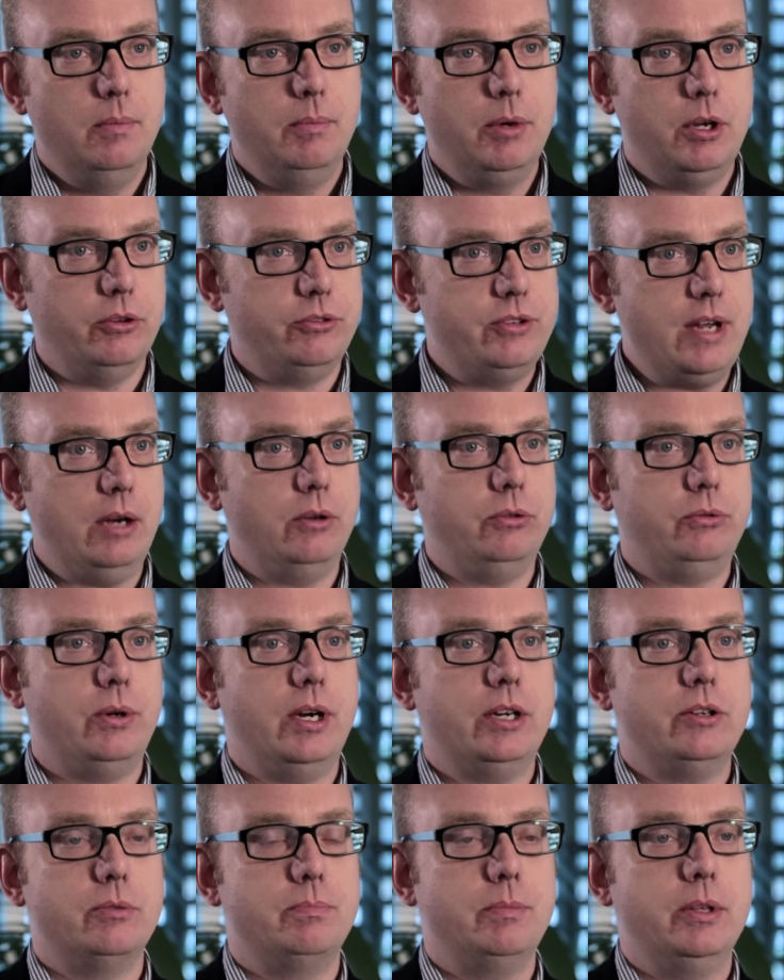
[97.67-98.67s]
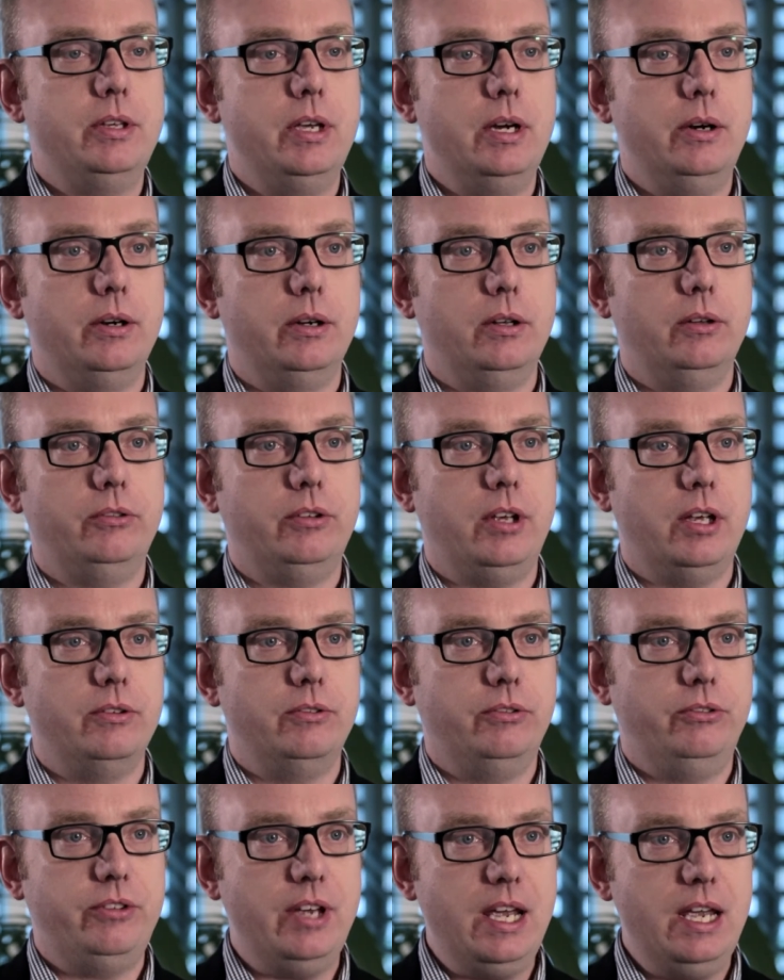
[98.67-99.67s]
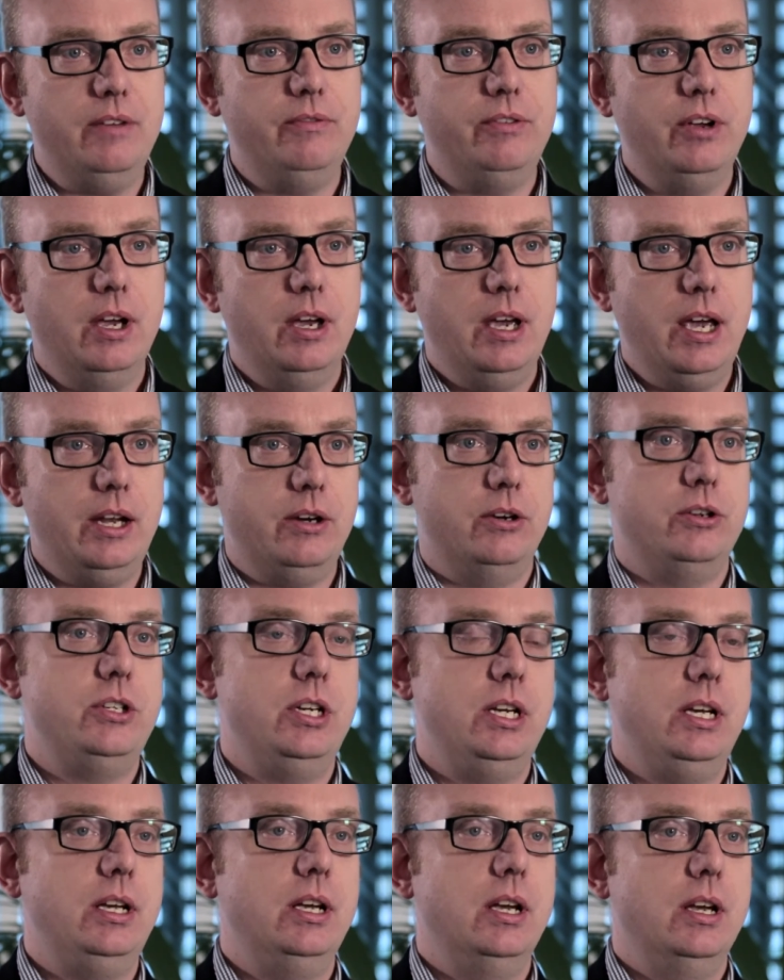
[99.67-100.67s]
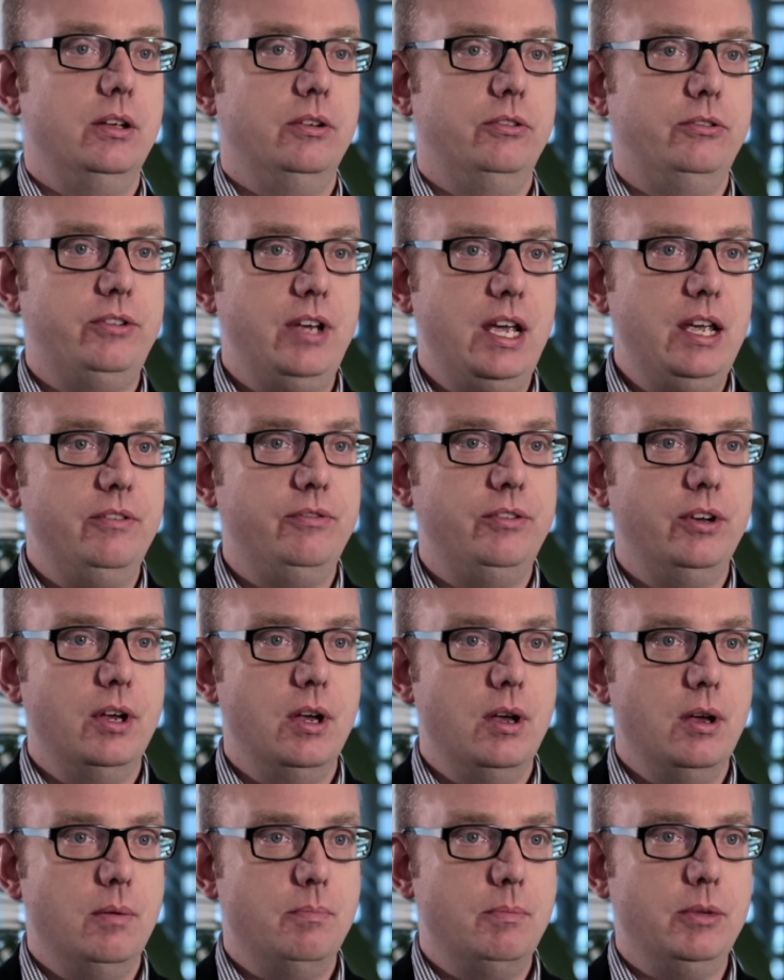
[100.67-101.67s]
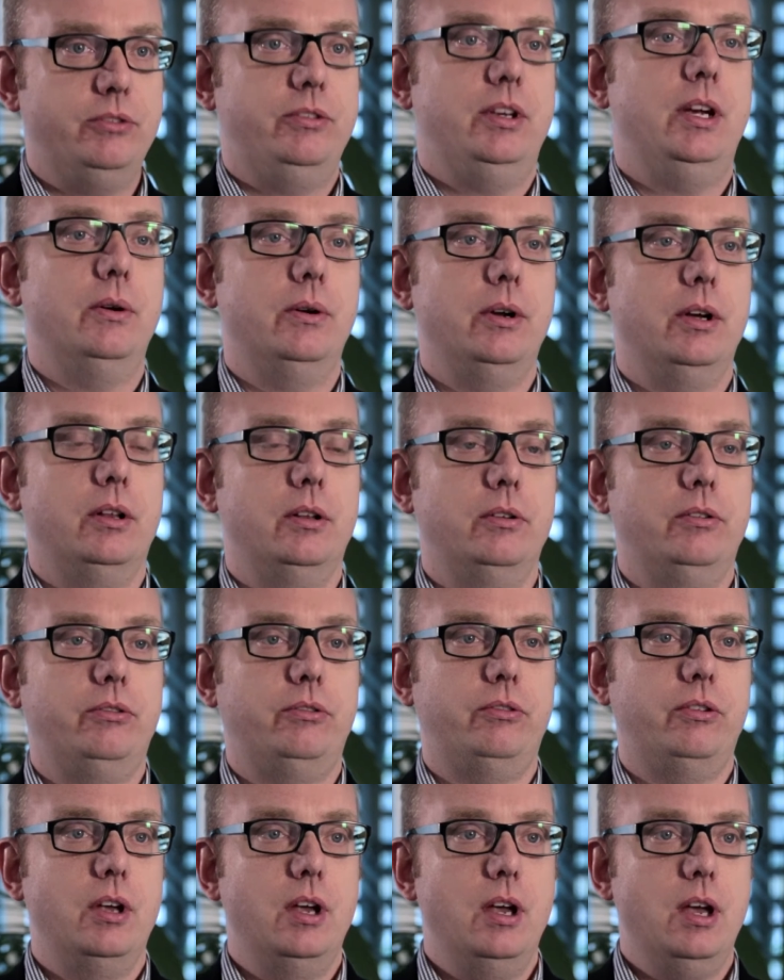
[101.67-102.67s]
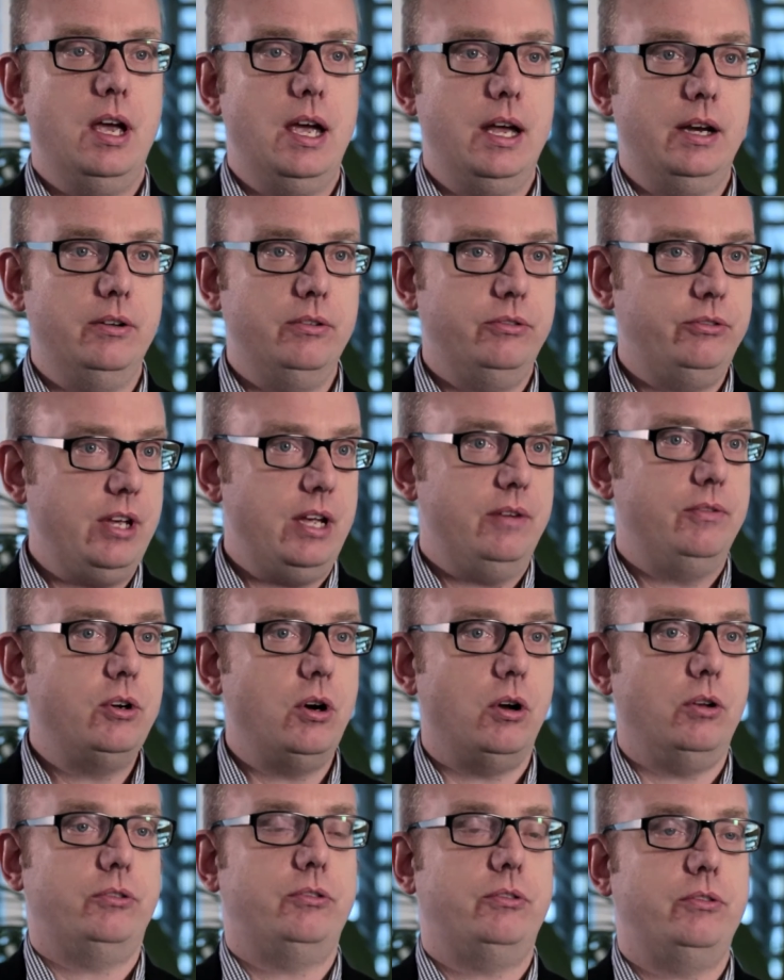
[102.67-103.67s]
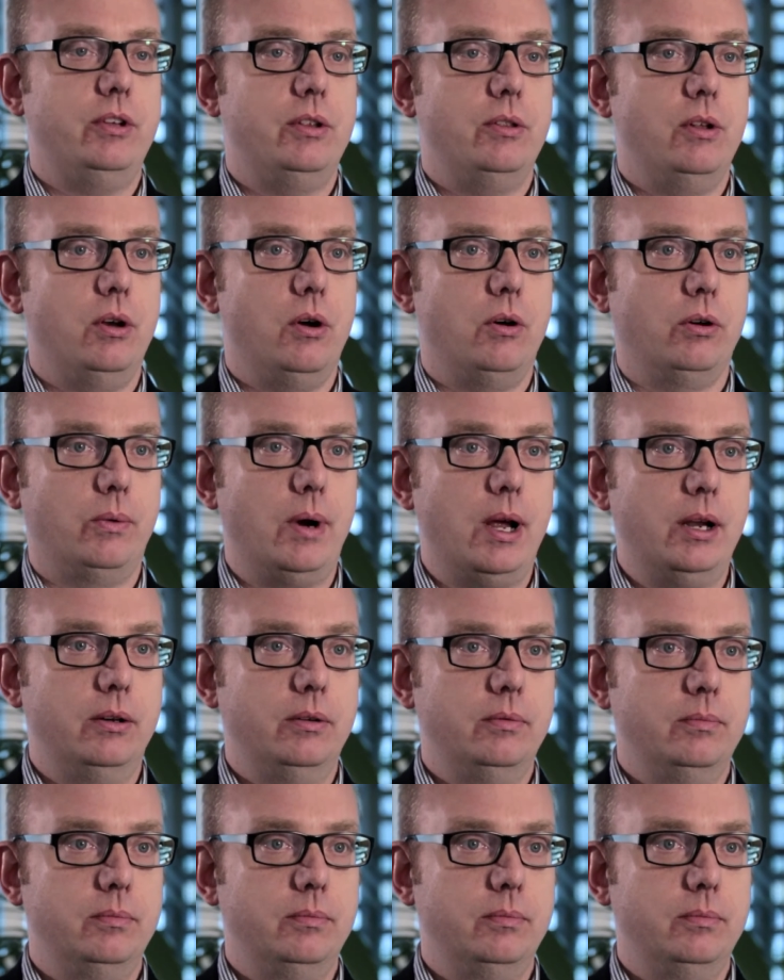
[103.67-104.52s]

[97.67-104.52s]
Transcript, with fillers: Because nanostructured materials can save energy, save materials, and save costs in the long run.